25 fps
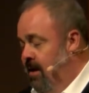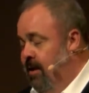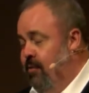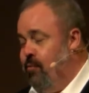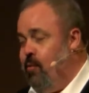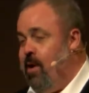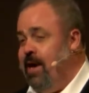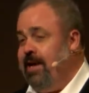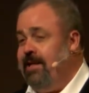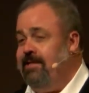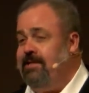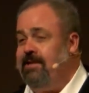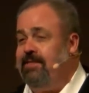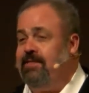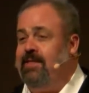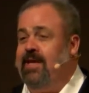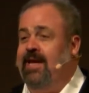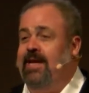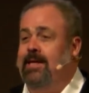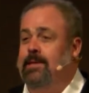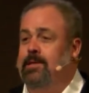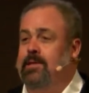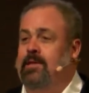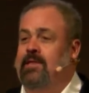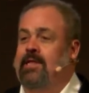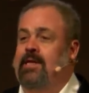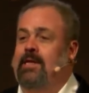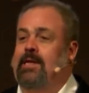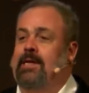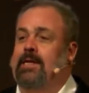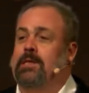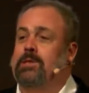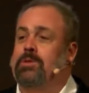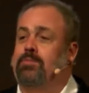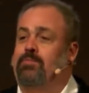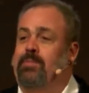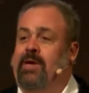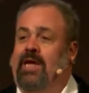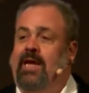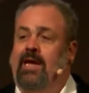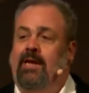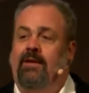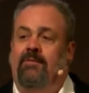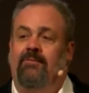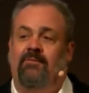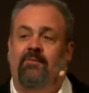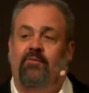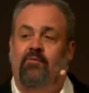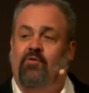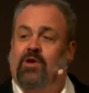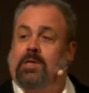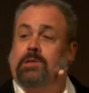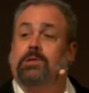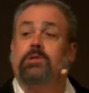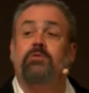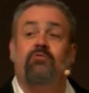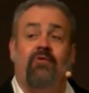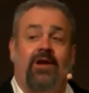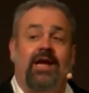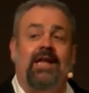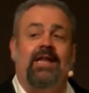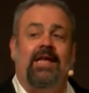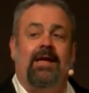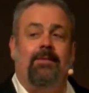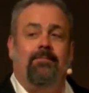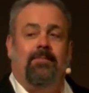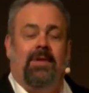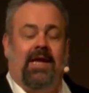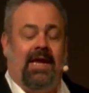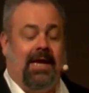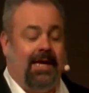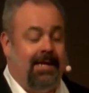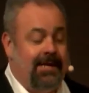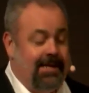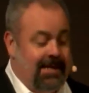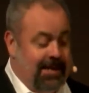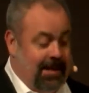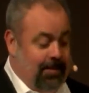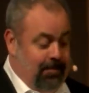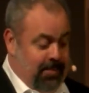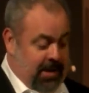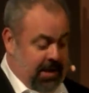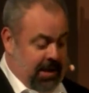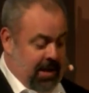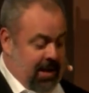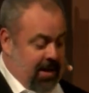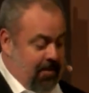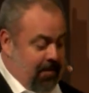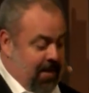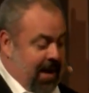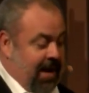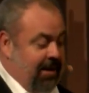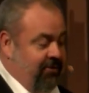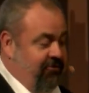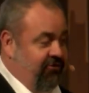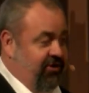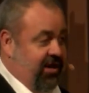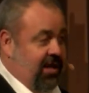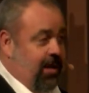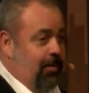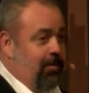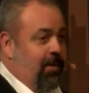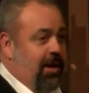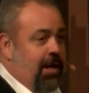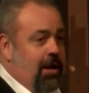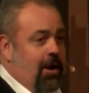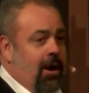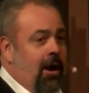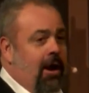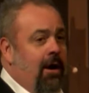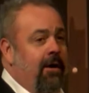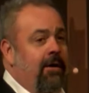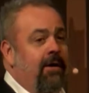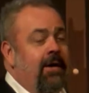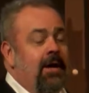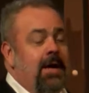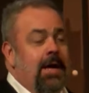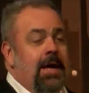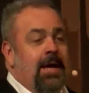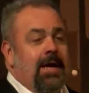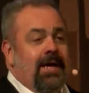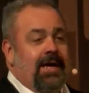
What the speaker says: And one of the things that has been frustrating me a little bit about GDPR